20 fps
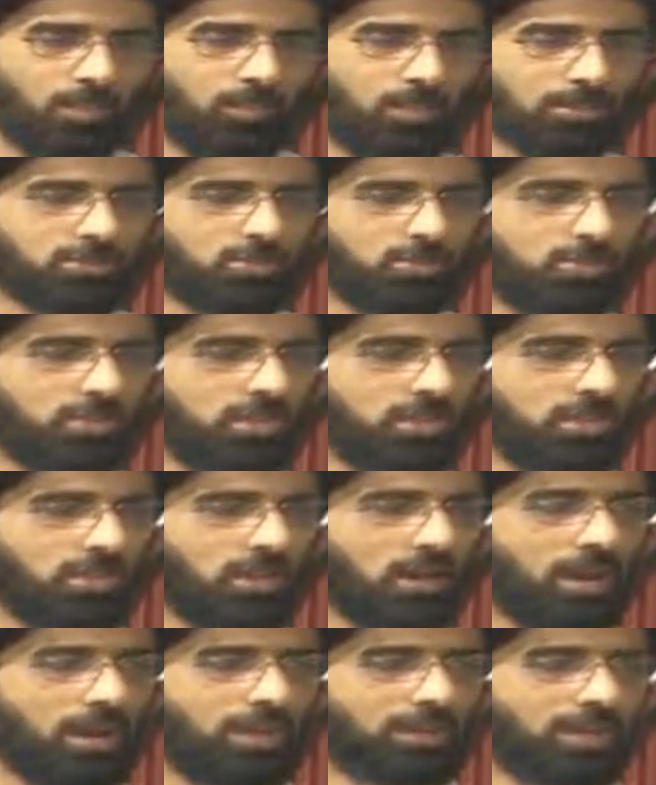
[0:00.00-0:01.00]
but to
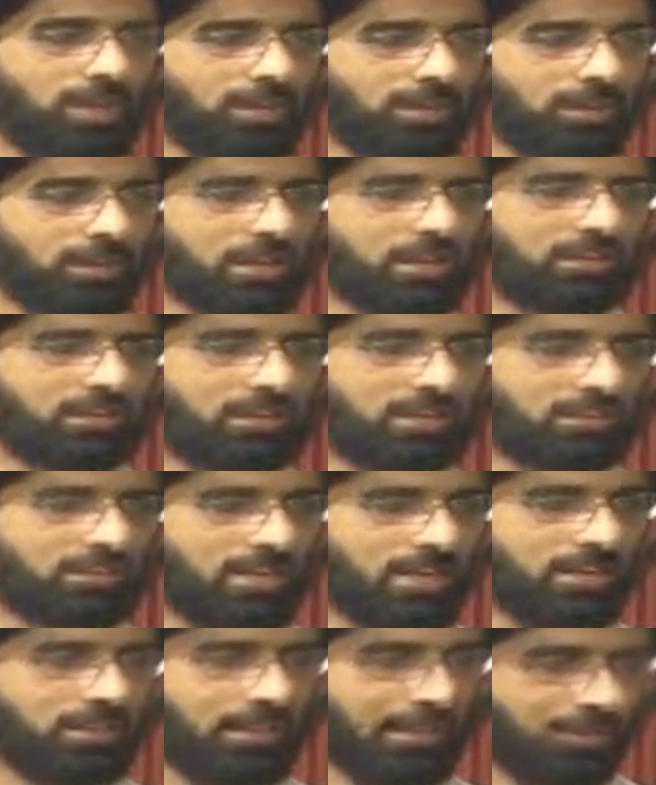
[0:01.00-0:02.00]
be like Lady
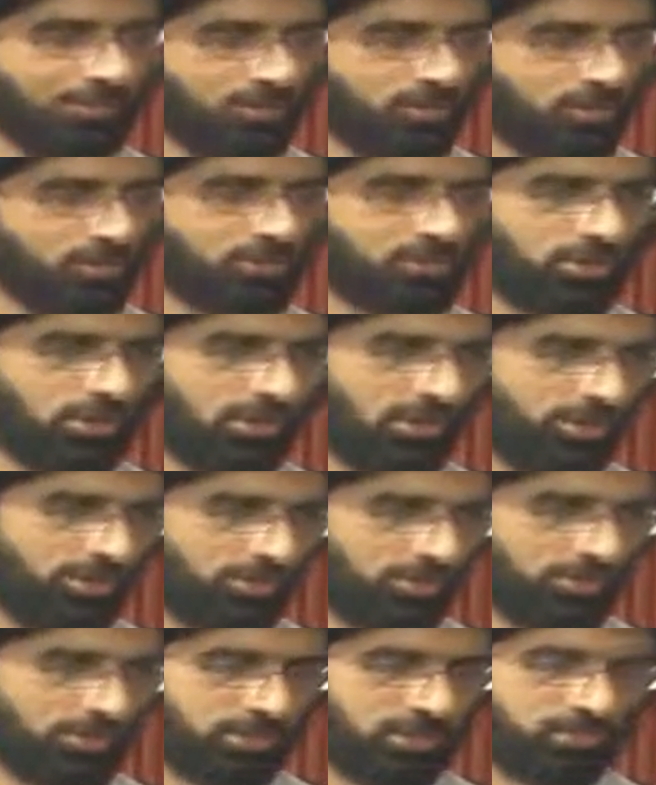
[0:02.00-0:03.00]
Khadijah and like those early
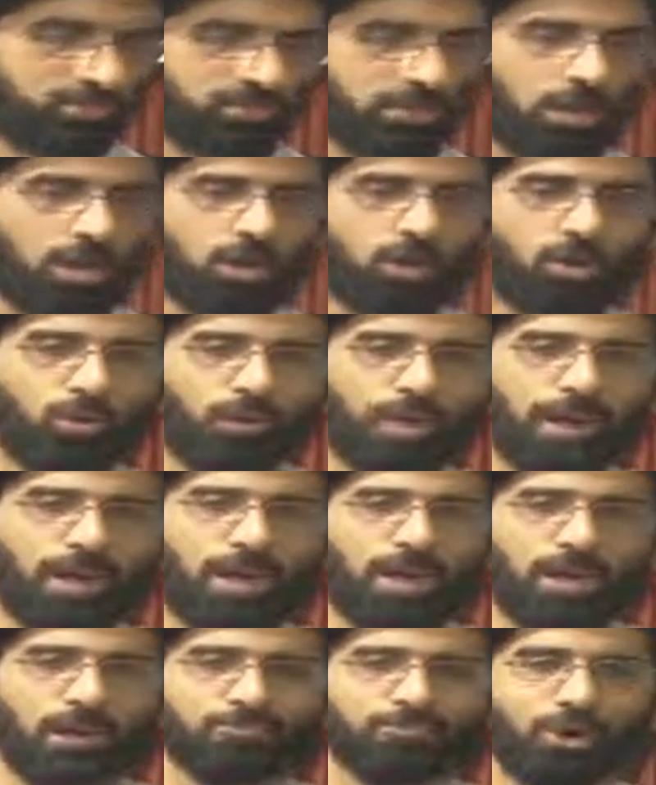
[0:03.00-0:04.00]
Muslims who
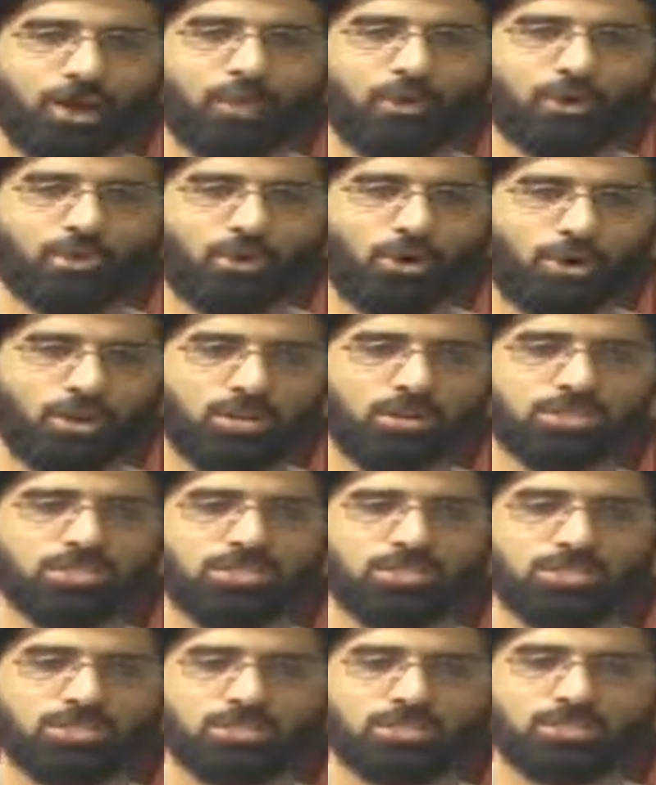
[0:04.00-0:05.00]
have our
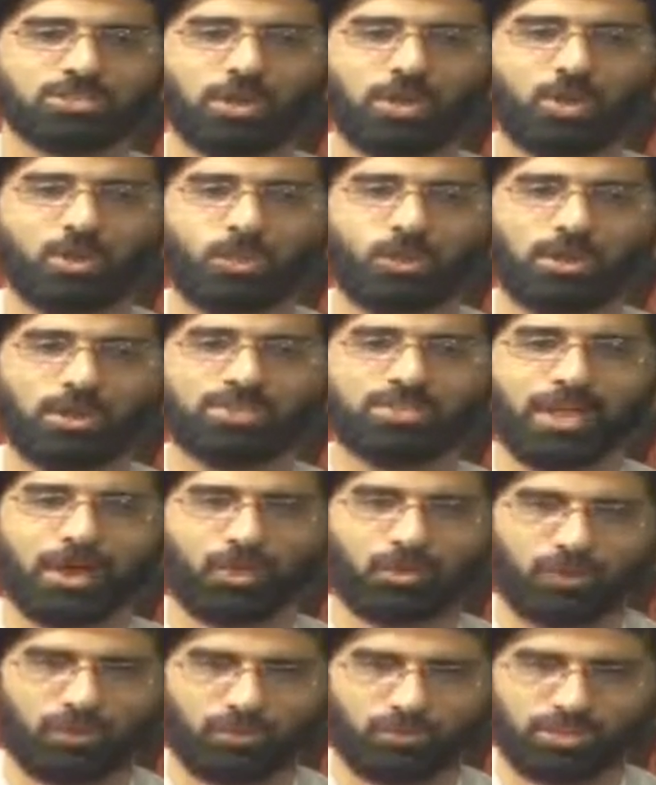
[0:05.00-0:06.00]
loyalties with
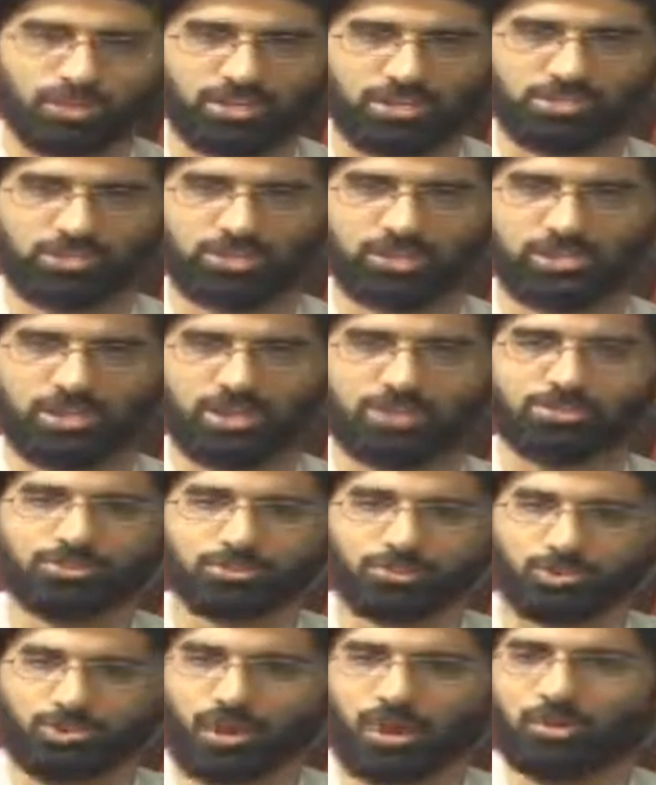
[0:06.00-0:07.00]
our religion and
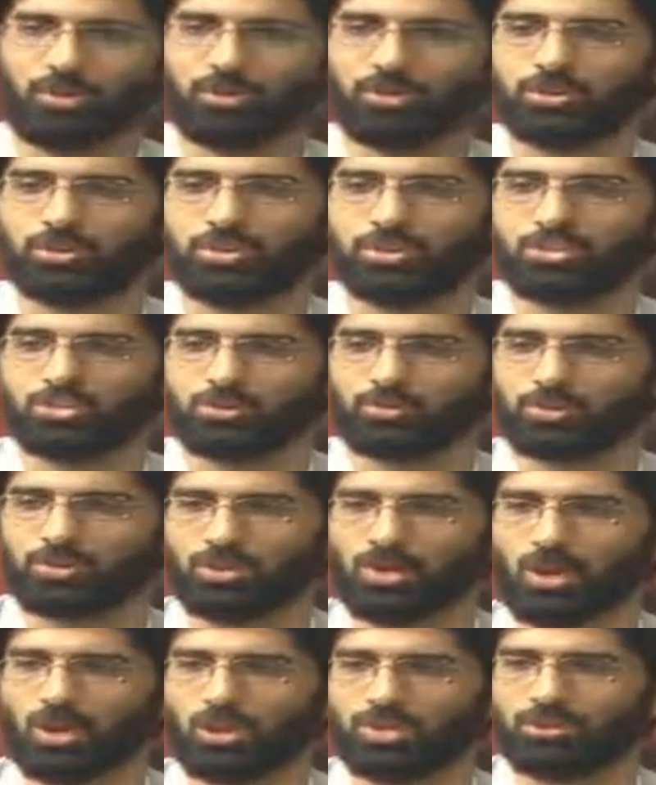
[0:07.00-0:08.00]
through our religion
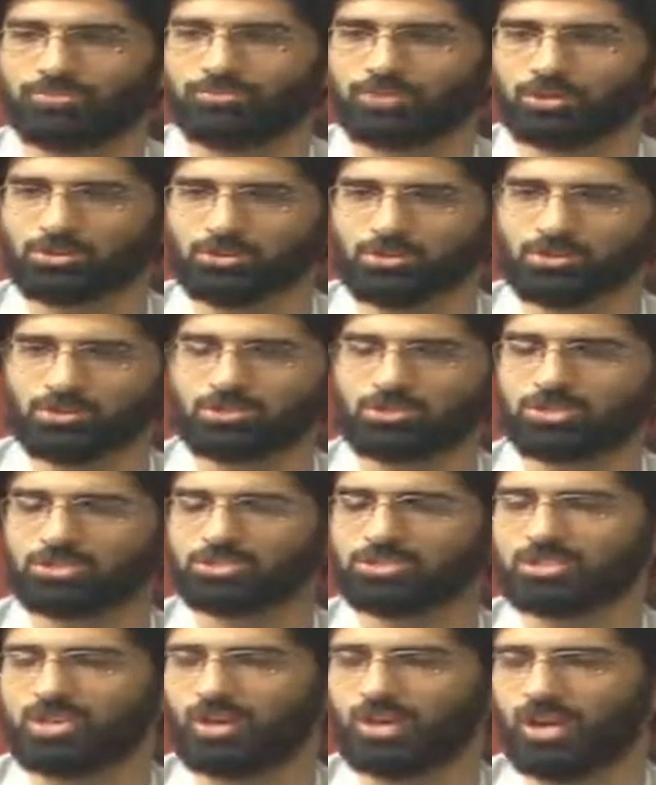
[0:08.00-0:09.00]
with all of the
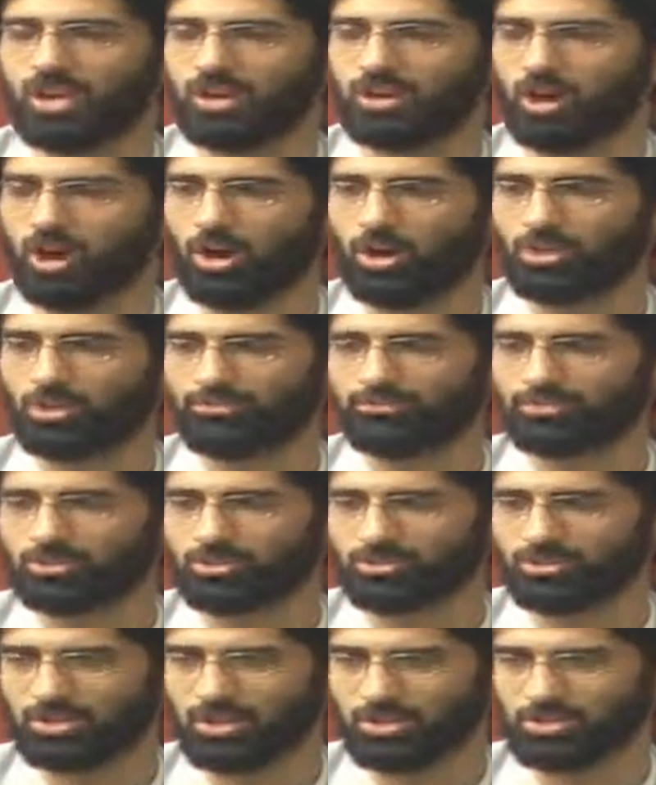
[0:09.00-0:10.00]
creatures and all of
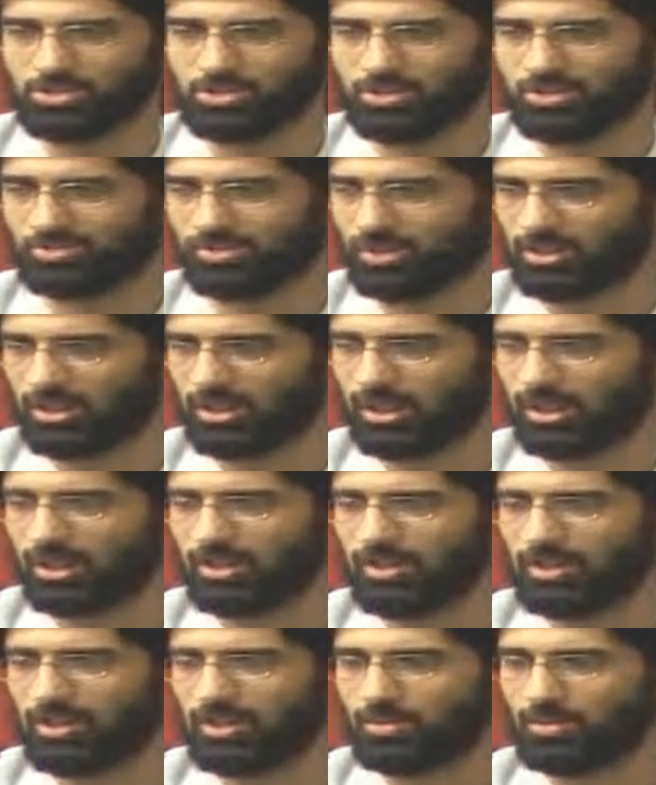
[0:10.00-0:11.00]
the creation of
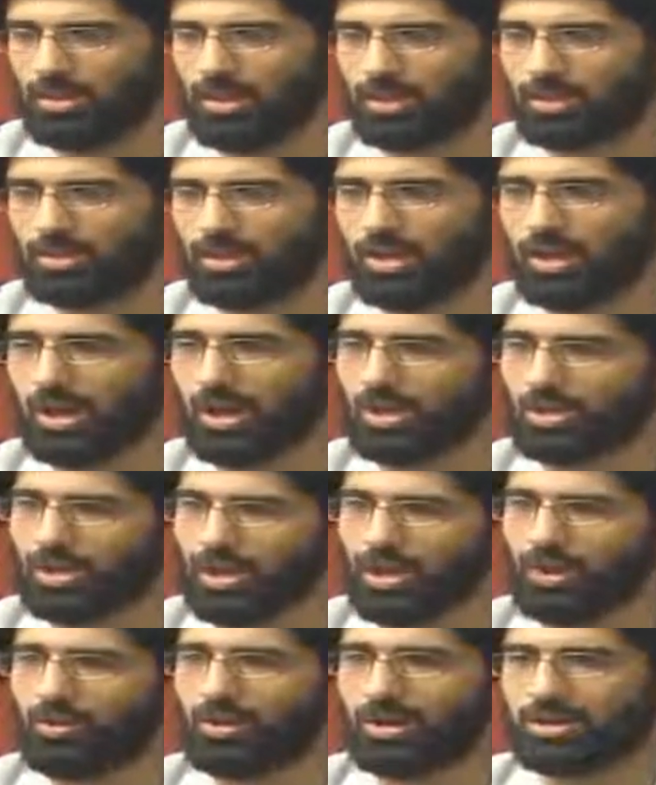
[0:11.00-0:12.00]
Allah. May Allah
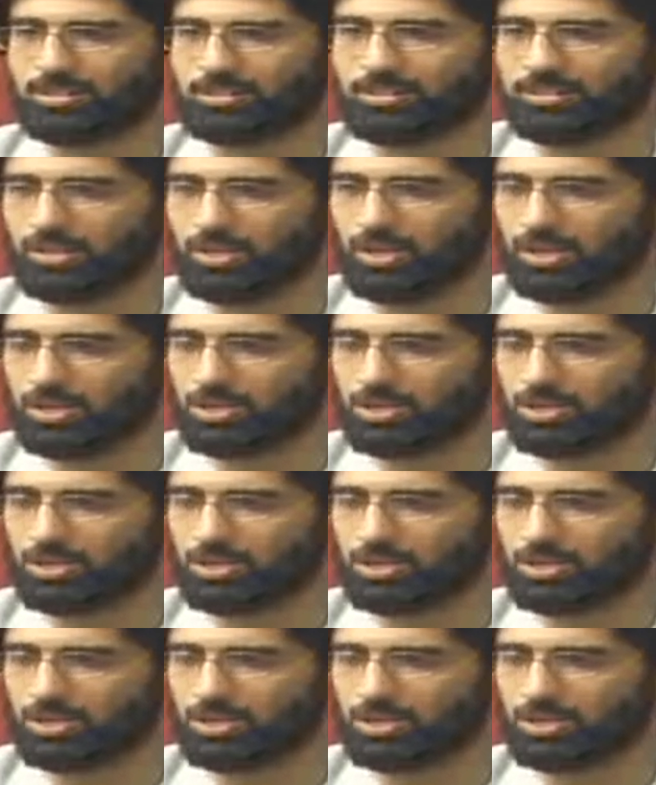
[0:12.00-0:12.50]
allow us